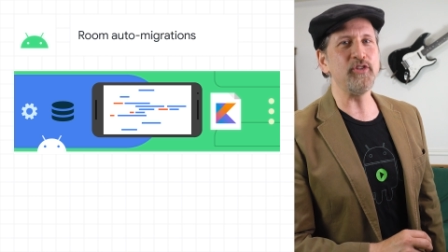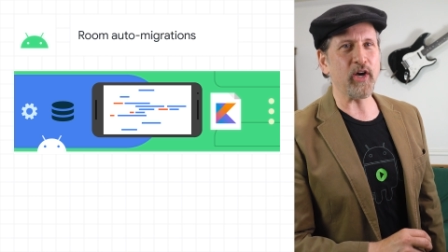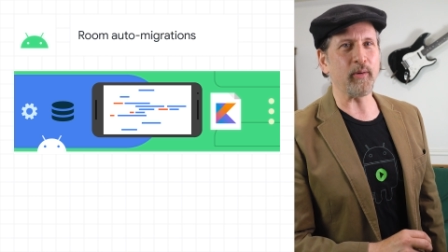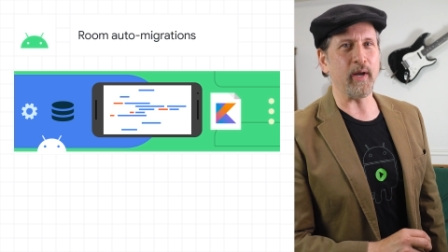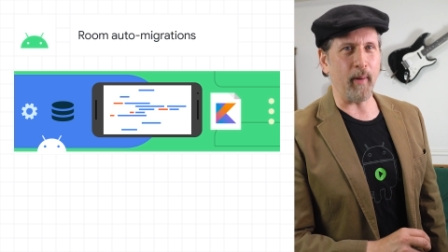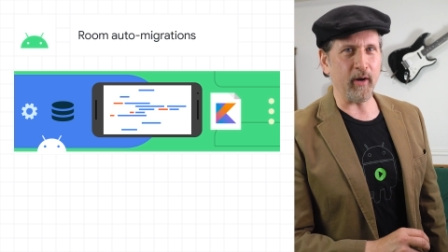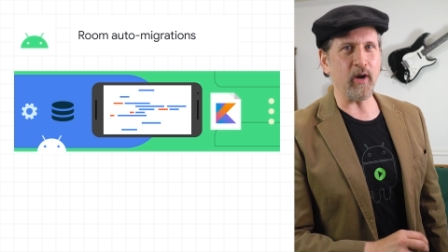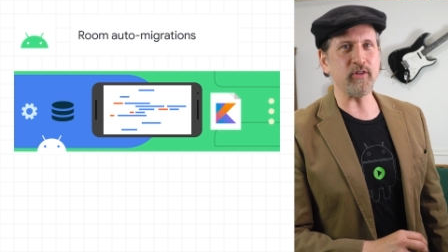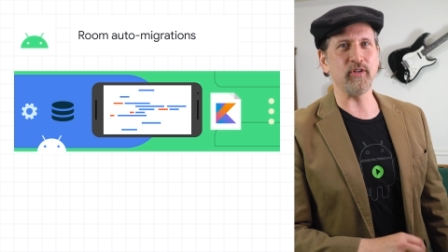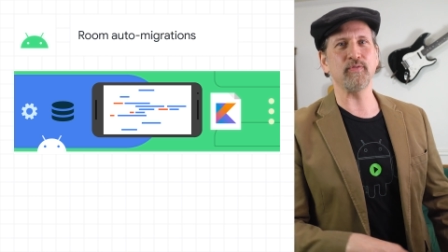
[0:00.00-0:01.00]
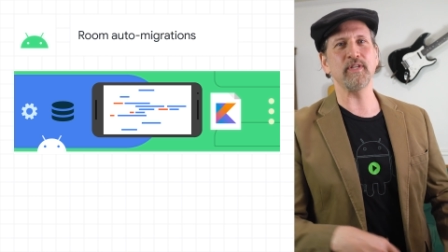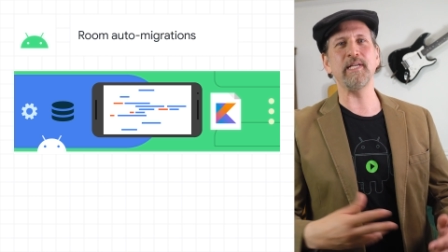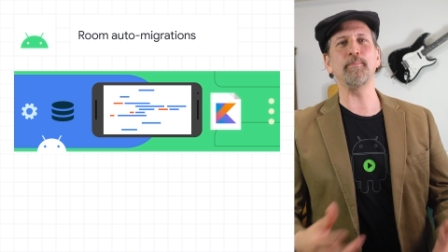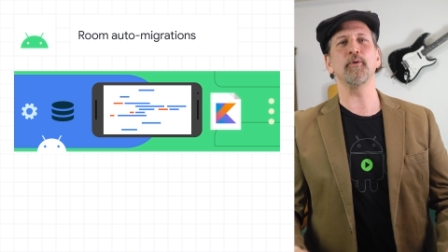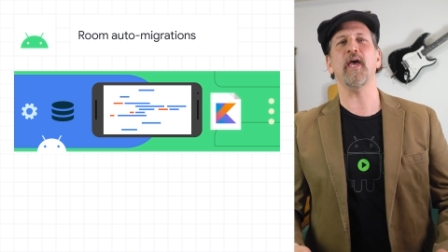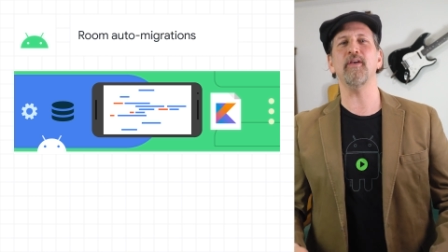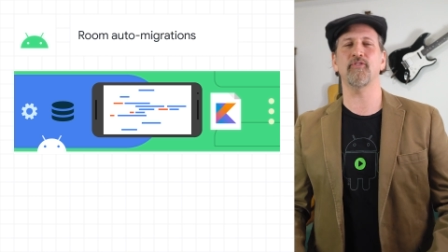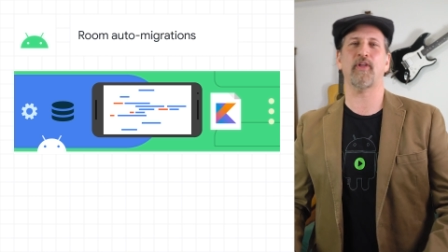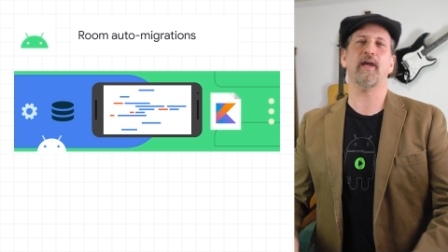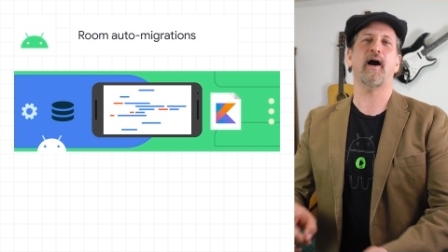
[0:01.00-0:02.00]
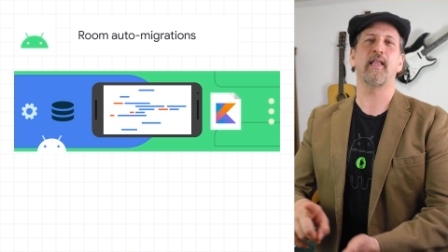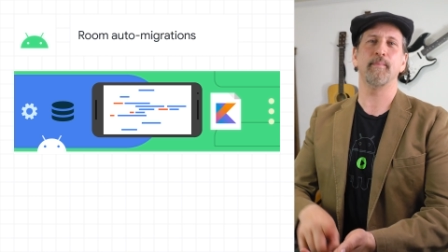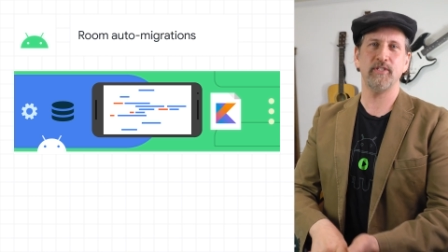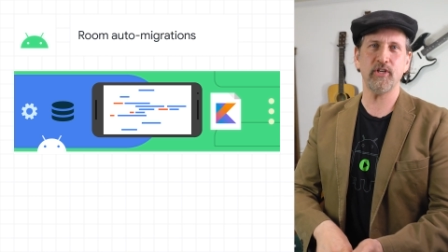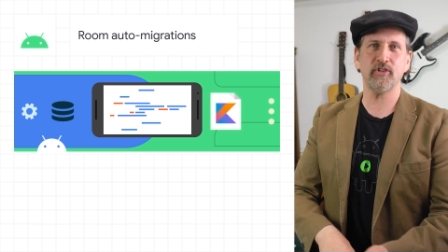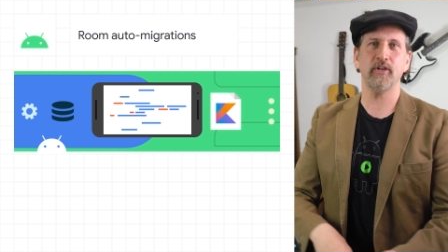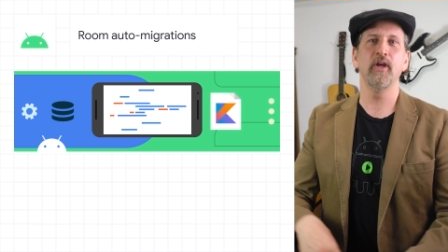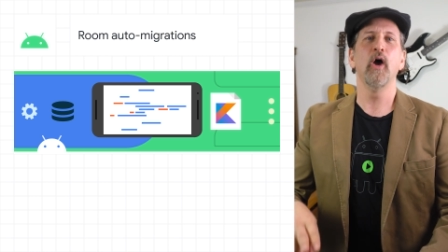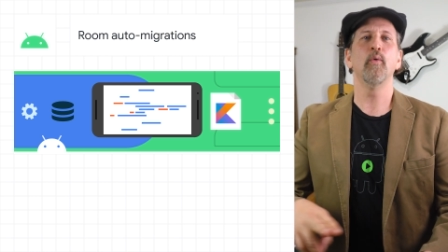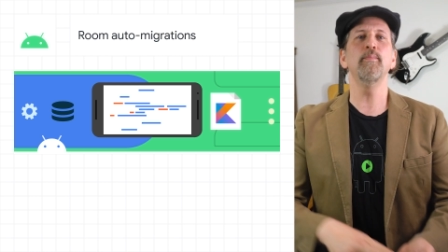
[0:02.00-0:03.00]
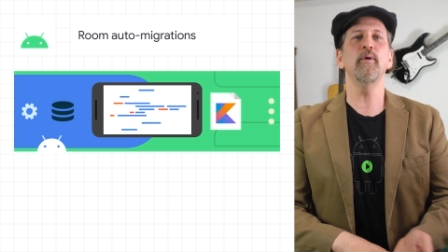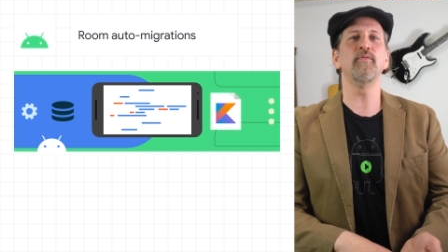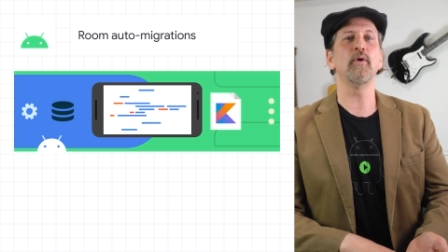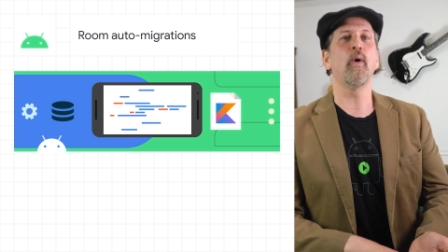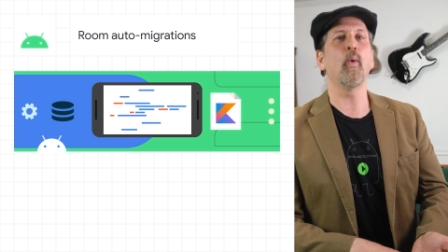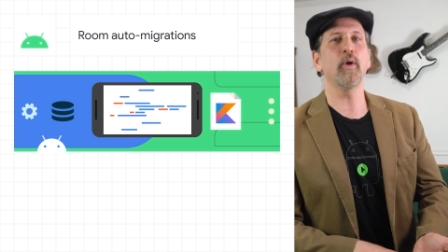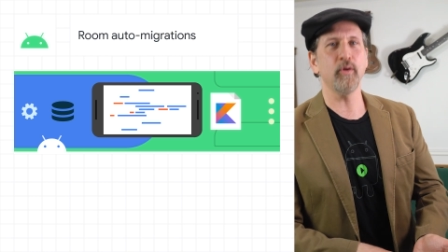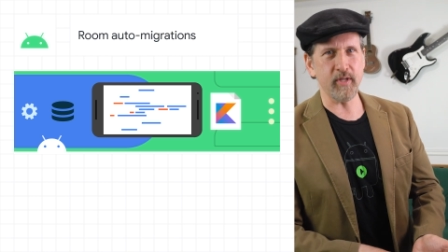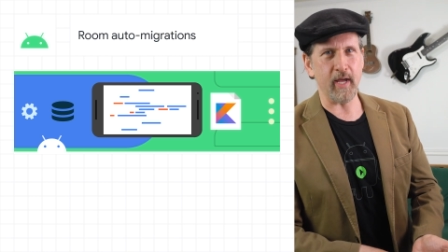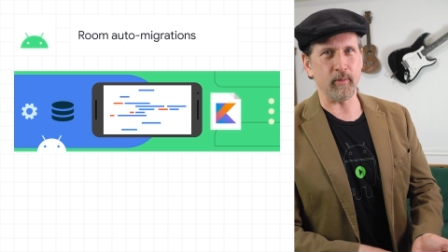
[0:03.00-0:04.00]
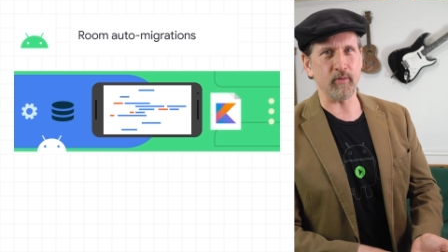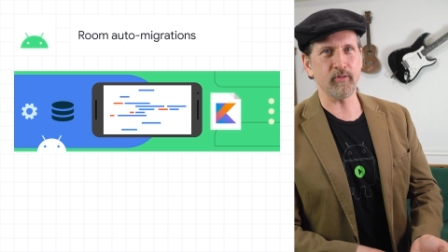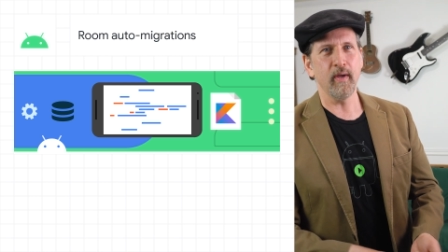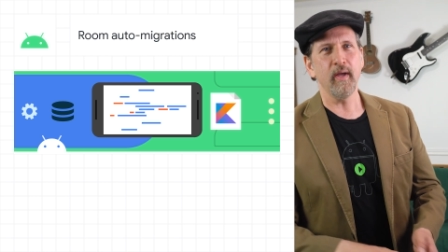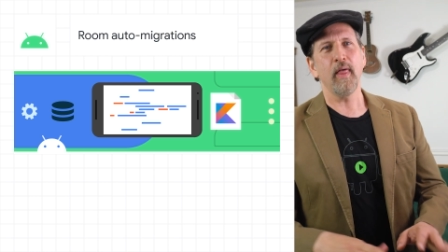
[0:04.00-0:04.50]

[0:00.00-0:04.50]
generate migrations for simple cases like column addition, removal, or new tables.